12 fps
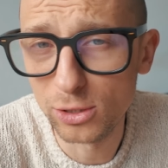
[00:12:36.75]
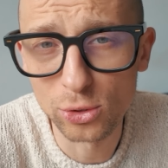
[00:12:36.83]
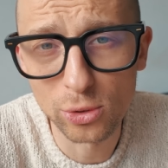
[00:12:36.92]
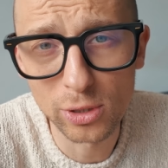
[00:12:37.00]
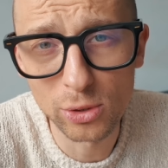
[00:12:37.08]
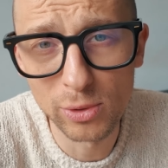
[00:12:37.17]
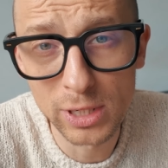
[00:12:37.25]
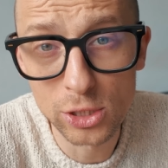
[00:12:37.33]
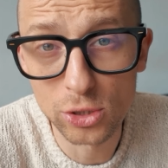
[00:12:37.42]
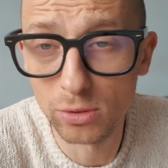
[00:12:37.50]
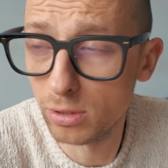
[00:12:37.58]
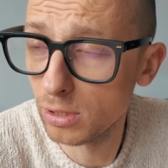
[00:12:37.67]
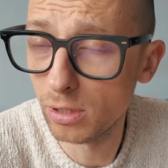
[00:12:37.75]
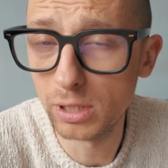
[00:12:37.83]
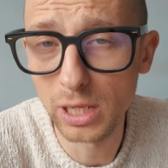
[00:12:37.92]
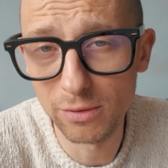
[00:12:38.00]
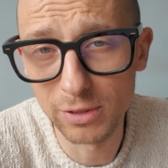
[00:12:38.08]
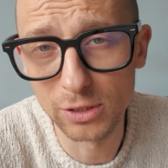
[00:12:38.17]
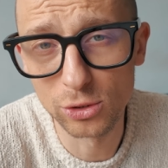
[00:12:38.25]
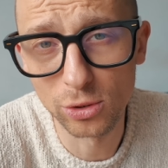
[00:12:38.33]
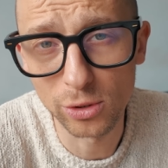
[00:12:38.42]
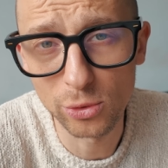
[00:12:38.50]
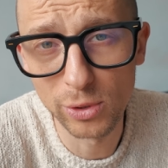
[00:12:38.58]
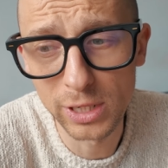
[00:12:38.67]
the torque wrench, or not having a
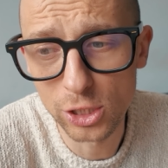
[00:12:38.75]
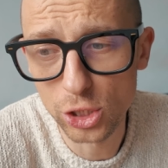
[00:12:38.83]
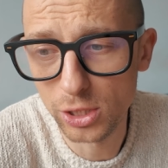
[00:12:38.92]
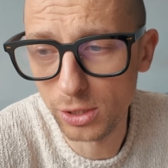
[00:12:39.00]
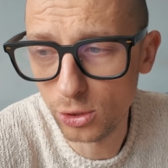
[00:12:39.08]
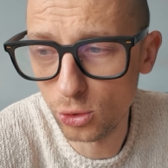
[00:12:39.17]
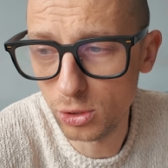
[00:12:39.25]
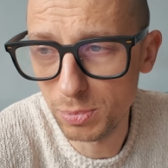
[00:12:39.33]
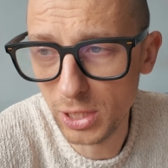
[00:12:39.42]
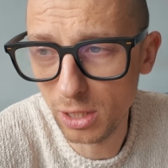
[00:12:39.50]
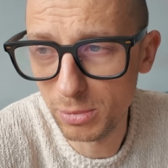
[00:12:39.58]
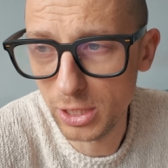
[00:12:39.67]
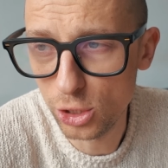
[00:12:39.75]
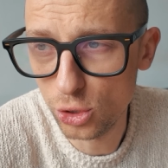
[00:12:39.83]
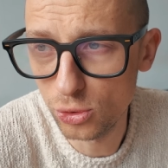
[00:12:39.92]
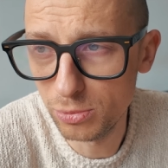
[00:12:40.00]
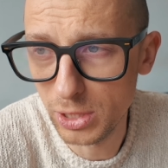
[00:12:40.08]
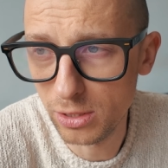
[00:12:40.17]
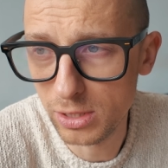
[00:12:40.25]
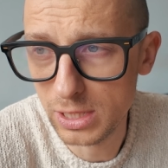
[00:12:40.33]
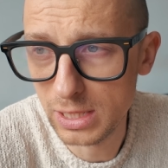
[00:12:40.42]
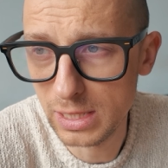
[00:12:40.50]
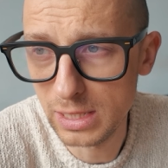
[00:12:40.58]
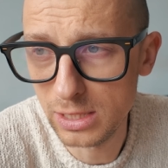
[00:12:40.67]
torque wrench, could become an issue
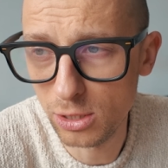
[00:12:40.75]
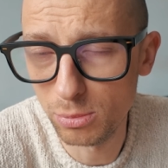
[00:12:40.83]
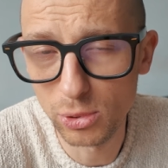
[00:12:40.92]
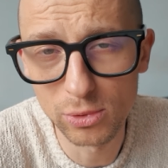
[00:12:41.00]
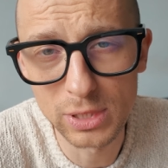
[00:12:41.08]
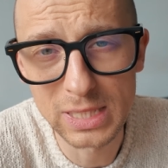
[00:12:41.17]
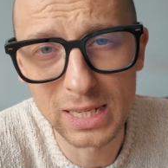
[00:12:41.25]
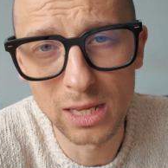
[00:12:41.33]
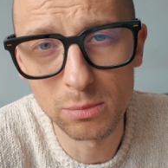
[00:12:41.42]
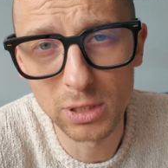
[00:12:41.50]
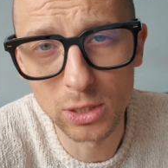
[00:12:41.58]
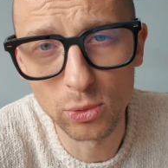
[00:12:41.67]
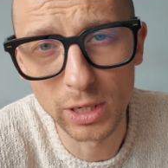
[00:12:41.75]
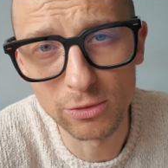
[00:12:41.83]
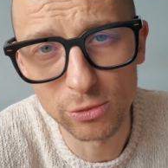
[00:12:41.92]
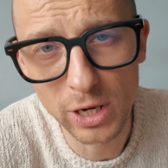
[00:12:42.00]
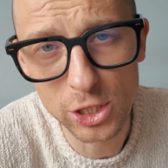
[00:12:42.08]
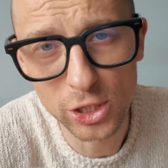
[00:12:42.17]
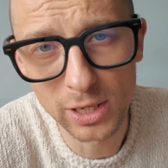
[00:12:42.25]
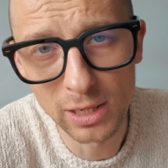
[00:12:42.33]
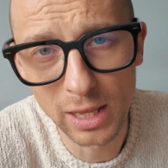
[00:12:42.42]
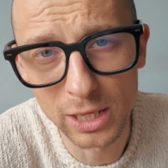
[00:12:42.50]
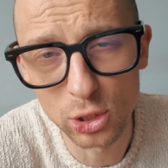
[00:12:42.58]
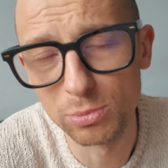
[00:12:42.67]
because these components can be quite
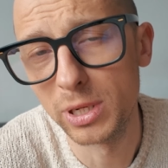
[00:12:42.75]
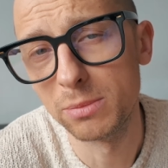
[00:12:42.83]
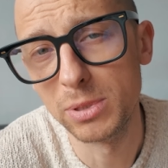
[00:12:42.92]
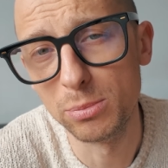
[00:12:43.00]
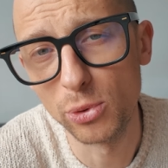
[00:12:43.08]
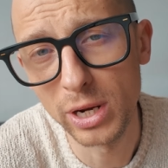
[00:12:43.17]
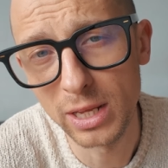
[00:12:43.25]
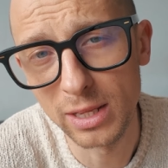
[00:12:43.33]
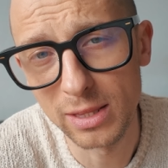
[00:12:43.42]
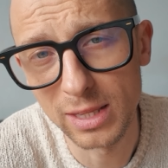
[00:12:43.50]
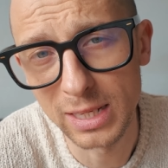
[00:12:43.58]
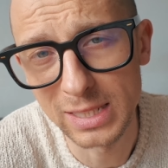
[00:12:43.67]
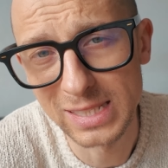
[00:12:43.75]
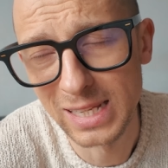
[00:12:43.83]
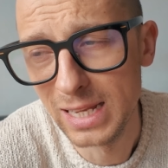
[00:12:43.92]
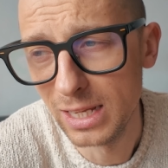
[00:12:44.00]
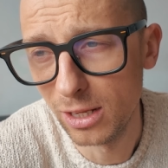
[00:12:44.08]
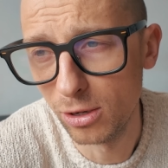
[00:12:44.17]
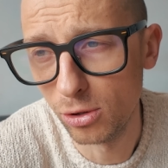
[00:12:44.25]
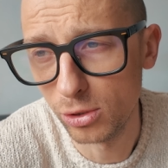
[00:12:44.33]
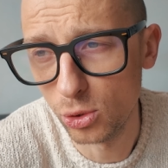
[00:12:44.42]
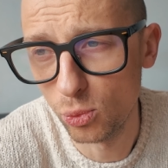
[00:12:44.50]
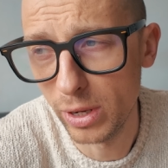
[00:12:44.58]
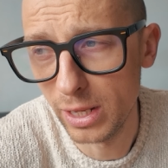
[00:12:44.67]
fragile and you might be breaking things
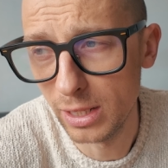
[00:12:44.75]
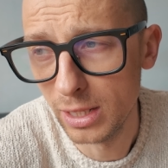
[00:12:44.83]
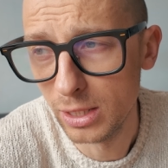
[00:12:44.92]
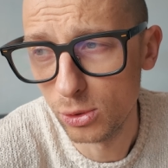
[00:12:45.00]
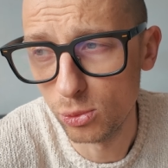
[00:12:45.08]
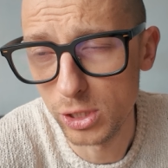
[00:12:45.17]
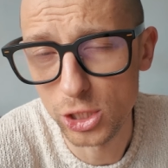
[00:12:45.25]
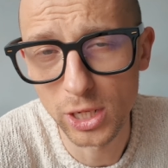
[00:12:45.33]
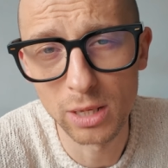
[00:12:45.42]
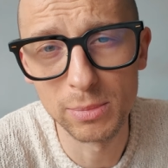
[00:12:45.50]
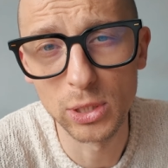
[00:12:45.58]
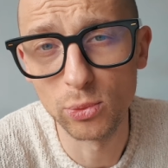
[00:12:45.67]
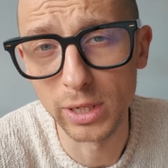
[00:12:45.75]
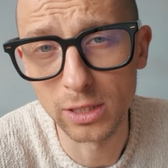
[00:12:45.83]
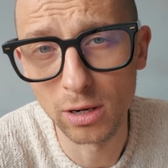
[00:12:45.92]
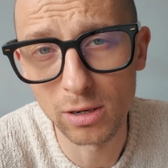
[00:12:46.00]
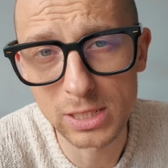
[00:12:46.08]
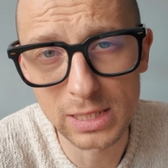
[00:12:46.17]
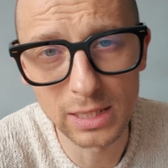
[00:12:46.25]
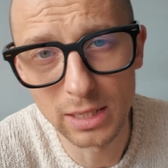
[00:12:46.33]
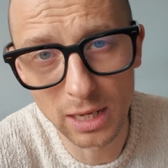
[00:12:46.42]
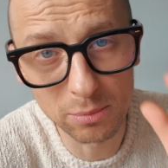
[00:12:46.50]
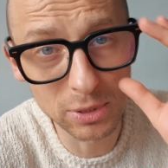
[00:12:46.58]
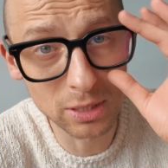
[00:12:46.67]
along the way, which can be quite
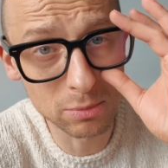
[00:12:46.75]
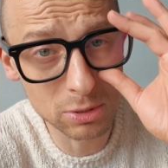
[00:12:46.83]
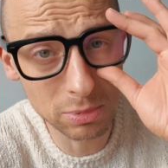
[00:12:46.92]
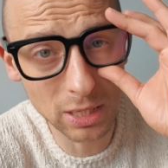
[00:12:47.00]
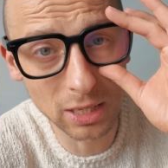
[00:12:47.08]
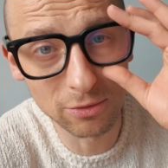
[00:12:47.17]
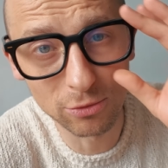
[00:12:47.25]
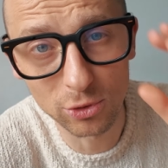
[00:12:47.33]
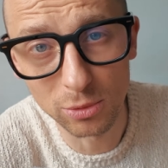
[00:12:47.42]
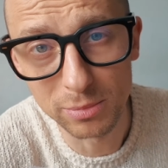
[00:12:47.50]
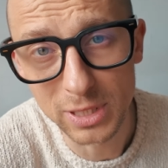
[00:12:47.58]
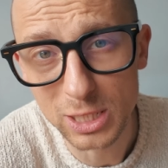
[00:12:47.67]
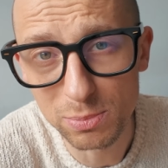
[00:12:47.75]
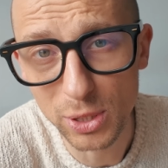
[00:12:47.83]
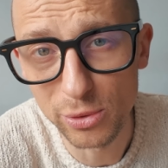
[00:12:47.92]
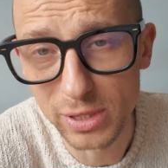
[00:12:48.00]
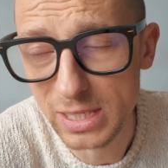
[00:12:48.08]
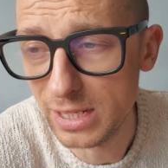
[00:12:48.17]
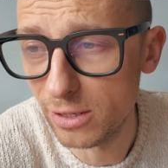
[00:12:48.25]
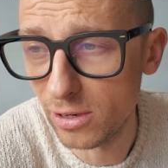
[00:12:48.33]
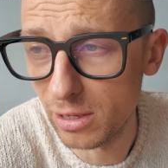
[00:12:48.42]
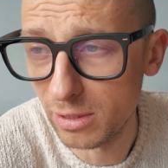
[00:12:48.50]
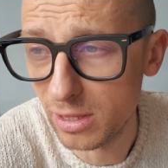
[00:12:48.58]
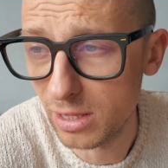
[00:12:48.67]
costly. I mean, I'm speaking from experience here.
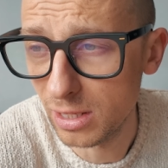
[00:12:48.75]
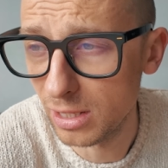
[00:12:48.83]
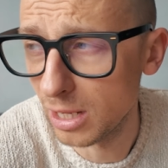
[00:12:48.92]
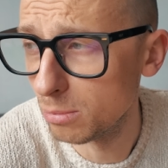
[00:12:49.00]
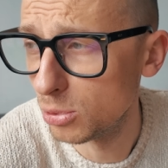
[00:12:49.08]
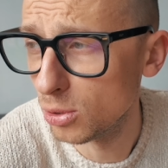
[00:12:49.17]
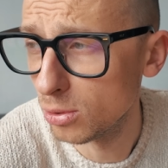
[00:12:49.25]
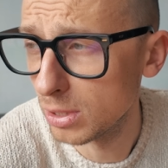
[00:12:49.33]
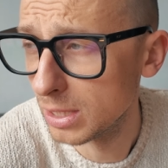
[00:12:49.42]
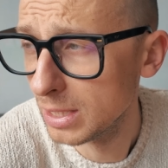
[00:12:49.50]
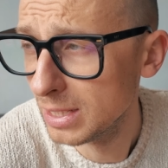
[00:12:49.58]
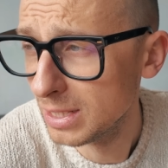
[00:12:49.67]
I think I broke